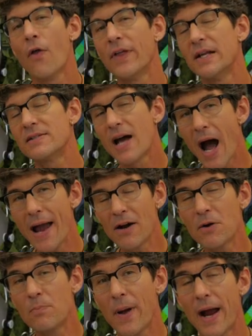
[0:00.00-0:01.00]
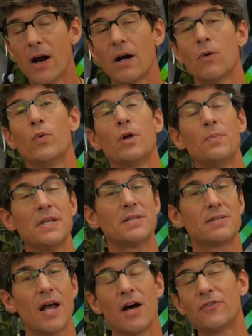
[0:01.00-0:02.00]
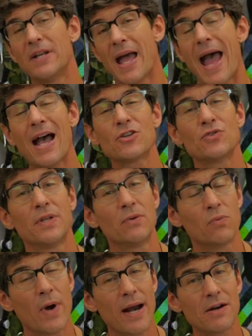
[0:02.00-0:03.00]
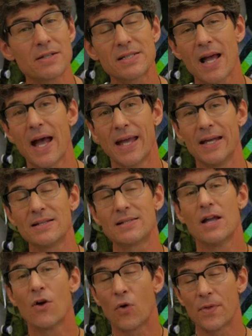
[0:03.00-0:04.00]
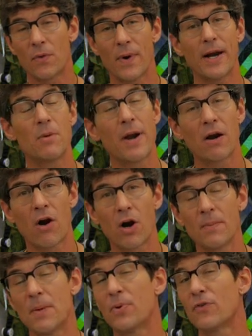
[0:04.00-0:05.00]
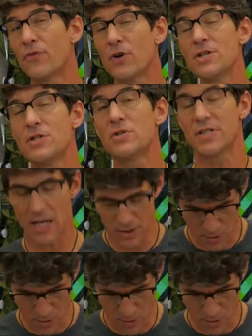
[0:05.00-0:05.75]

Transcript: the entire bear will be stuffed, and actually, Rare Science or the Rare Bear Army prefers you send